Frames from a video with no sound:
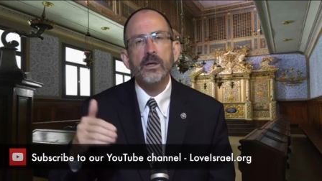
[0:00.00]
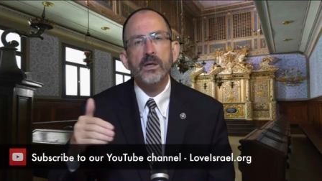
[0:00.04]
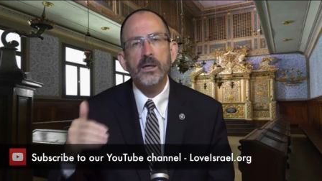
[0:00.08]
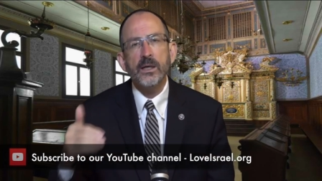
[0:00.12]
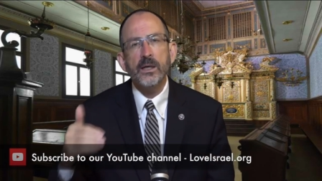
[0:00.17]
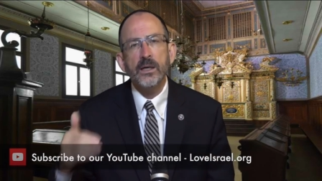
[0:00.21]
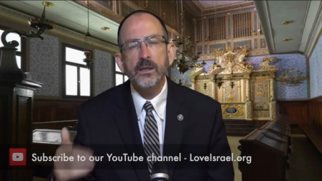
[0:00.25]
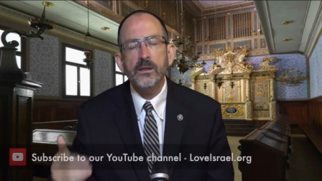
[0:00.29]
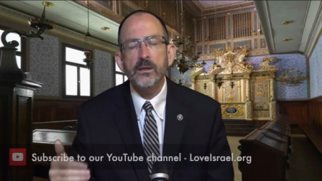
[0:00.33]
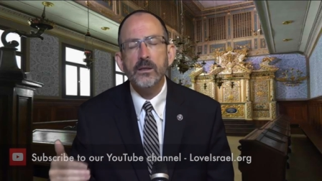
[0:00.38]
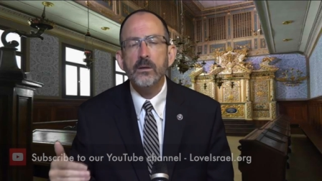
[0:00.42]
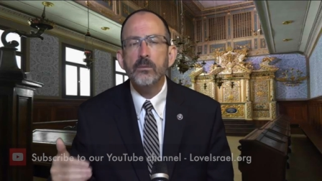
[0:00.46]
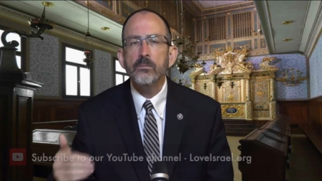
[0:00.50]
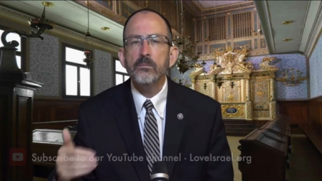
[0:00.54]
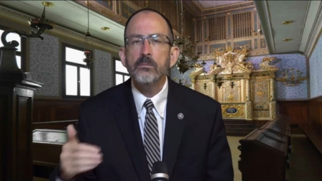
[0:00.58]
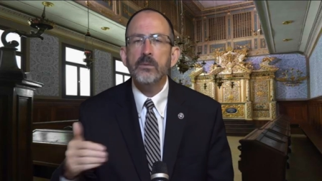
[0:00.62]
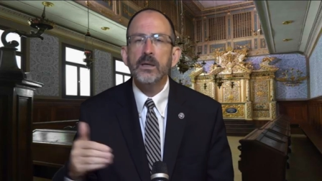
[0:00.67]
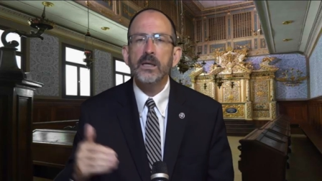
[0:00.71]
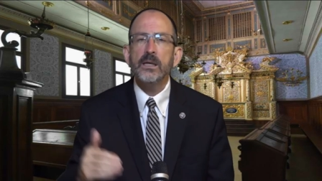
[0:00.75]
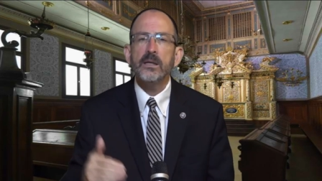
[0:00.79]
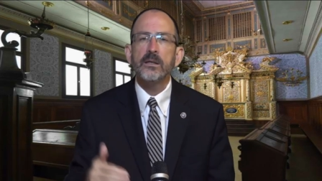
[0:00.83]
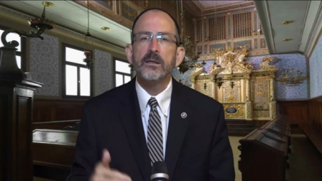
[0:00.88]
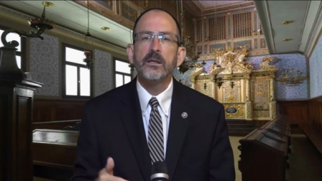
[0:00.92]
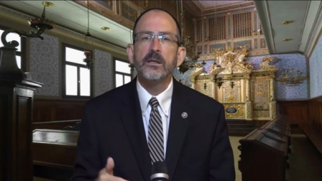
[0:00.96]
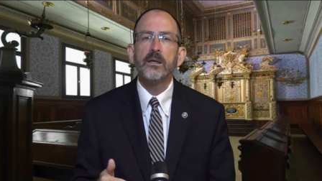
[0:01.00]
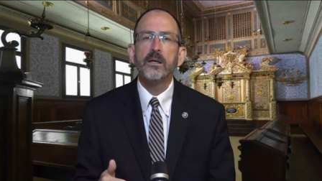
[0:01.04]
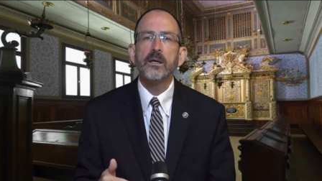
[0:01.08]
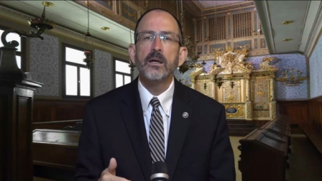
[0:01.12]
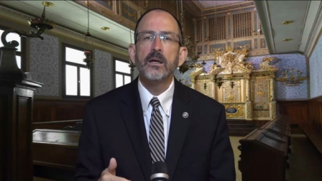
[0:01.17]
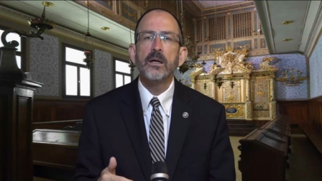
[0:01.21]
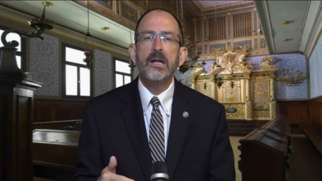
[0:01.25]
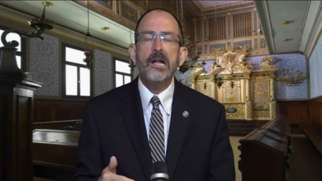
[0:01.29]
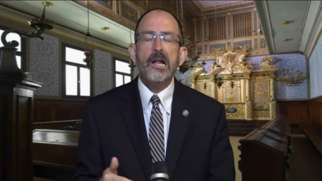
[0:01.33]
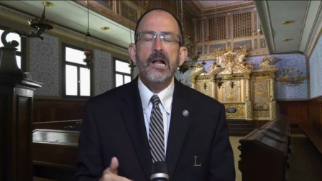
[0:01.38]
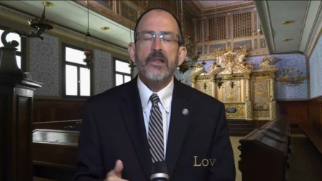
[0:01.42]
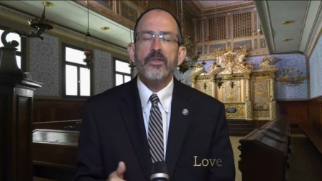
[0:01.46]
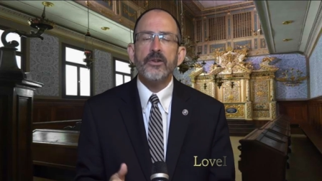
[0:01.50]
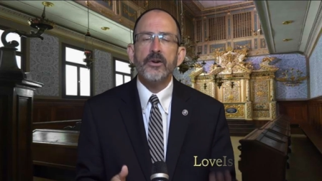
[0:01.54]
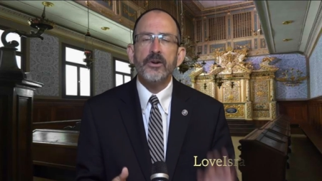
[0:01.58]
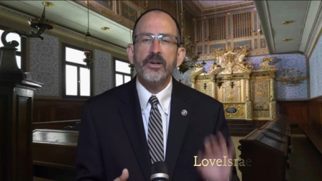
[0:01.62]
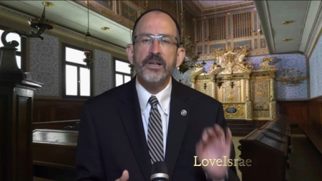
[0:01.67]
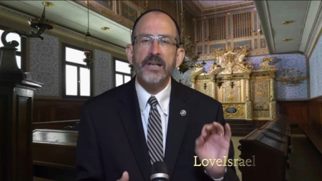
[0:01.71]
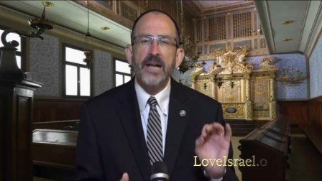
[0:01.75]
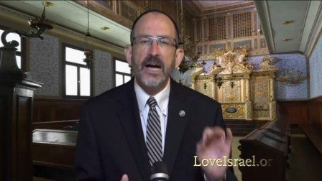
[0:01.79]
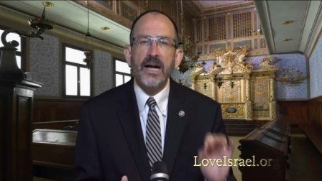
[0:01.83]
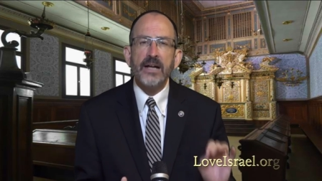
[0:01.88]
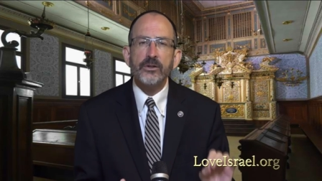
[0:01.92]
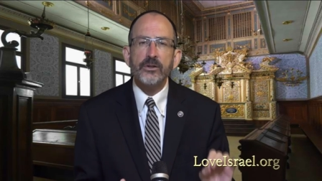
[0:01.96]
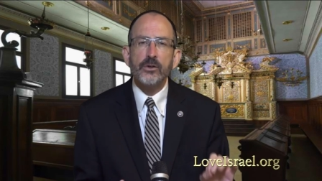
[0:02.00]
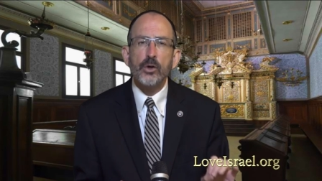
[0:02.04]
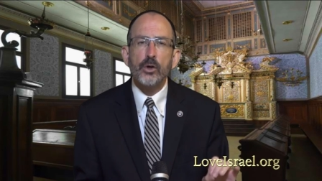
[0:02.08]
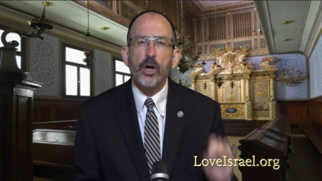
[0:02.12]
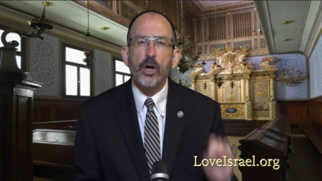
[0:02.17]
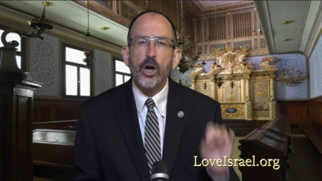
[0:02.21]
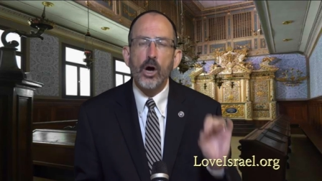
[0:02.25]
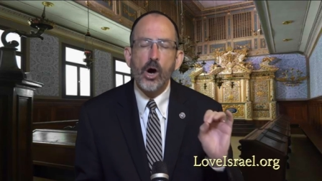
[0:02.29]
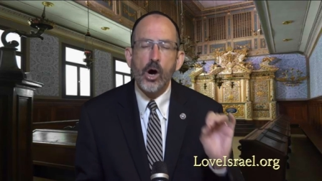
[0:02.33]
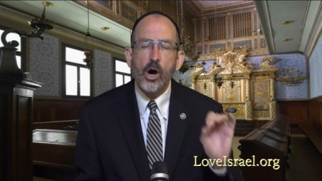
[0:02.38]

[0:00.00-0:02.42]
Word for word: eat meat. They're not going to